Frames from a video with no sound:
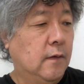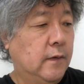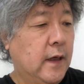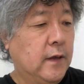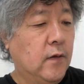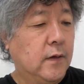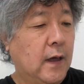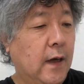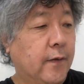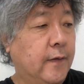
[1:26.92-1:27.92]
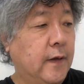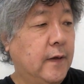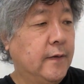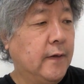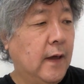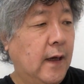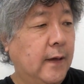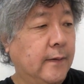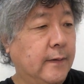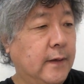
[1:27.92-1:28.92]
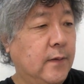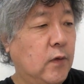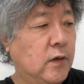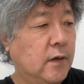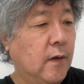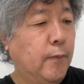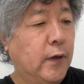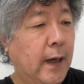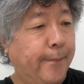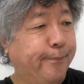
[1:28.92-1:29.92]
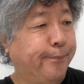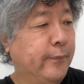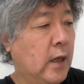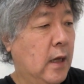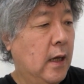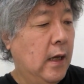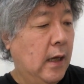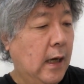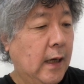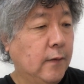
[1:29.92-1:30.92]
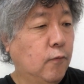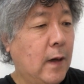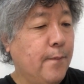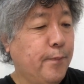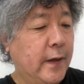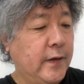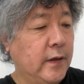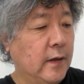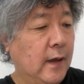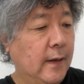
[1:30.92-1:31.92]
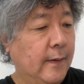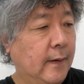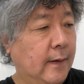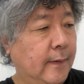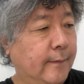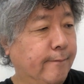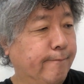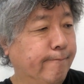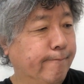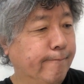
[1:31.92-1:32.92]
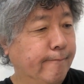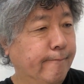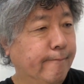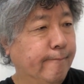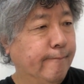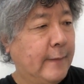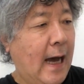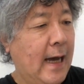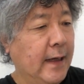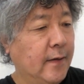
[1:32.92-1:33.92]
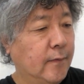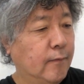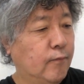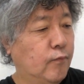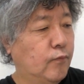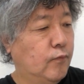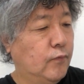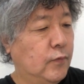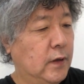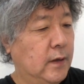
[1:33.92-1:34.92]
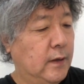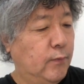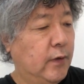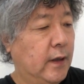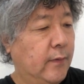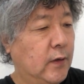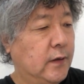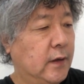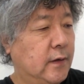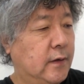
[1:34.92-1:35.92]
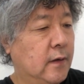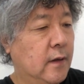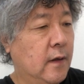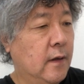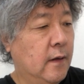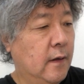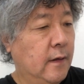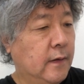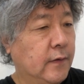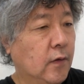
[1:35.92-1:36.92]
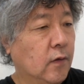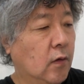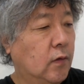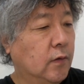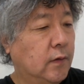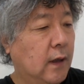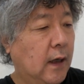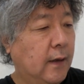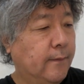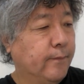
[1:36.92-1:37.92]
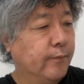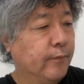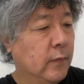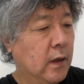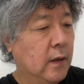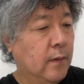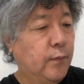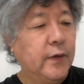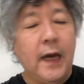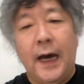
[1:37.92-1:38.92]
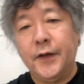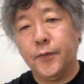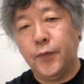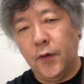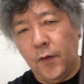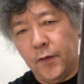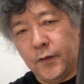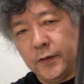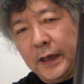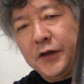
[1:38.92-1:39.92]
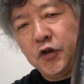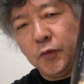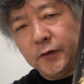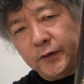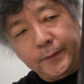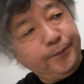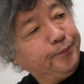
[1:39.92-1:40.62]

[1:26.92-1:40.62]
take a look at these images of Buddha. And one particular kind of Buddha image is the so-called Buddha at birth, Tanjobutsu.